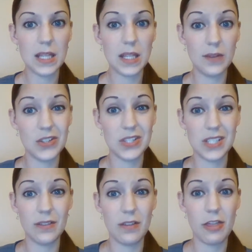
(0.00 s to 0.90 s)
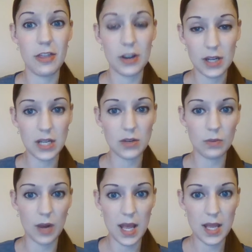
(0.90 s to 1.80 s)
Give yourself 30 to
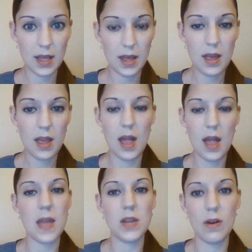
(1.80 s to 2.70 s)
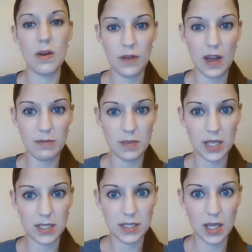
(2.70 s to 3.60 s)
write, and then you have 5
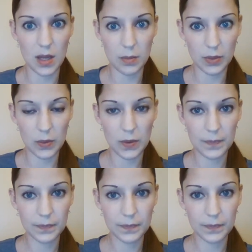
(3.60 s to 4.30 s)
minutes to upload.